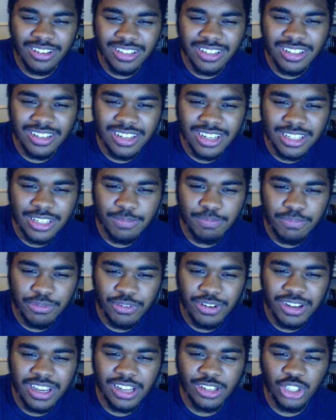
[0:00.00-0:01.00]
this
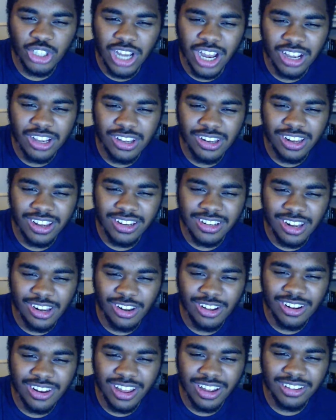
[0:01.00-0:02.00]
pre-ejaculate
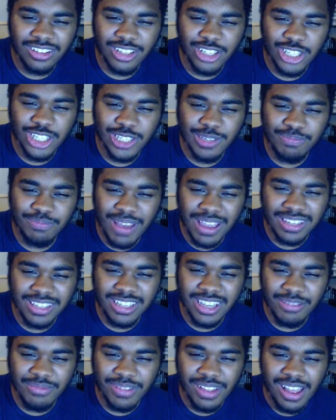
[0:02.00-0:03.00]
look like the
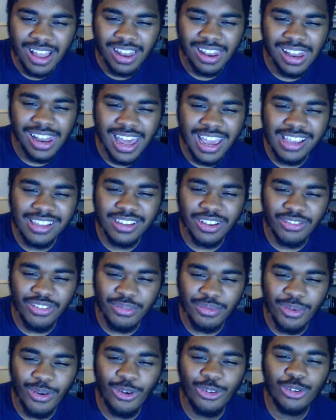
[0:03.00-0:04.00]
specium laser
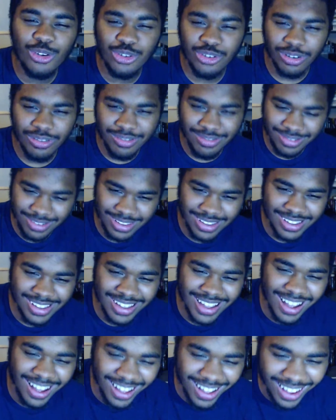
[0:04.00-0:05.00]
from Ultra?
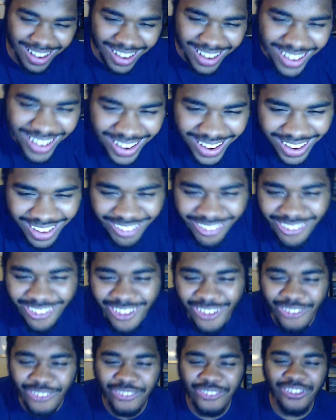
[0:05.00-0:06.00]

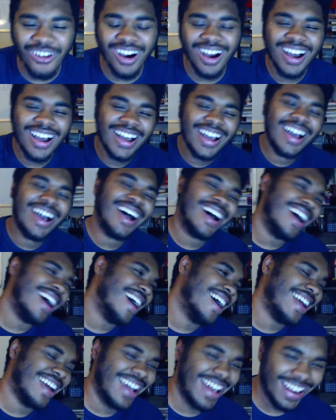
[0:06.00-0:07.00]

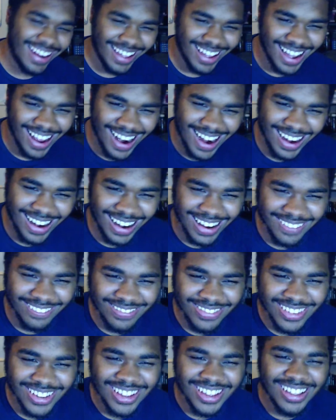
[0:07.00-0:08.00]
Alright.
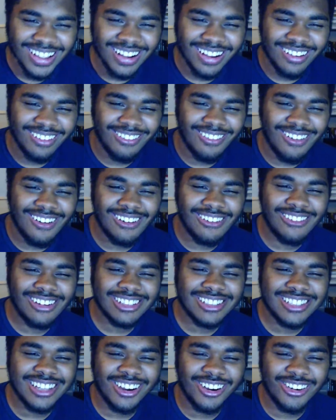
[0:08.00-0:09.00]

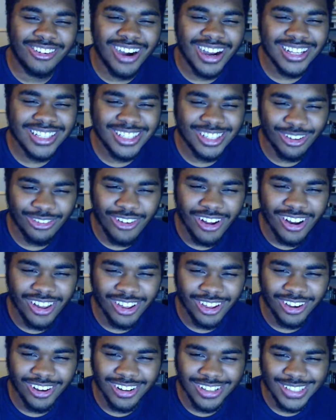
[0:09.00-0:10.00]
What's that white stuff on the
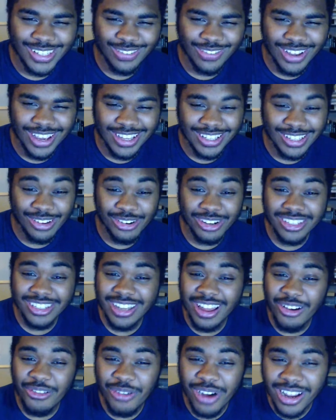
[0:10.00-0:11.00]
girl's face? What's
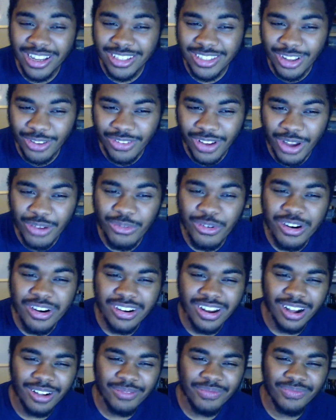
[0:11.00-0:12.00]
that white stuff, I
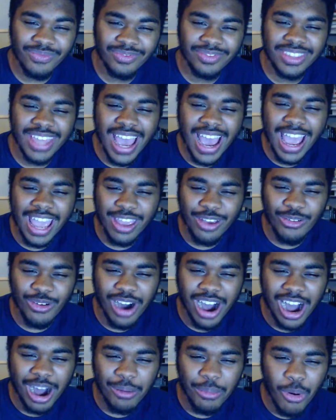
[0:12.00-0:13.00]
wonder? There you
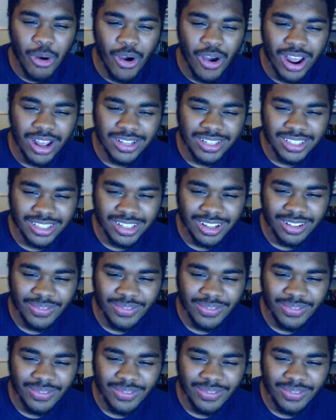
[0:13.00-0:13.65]
are, boys!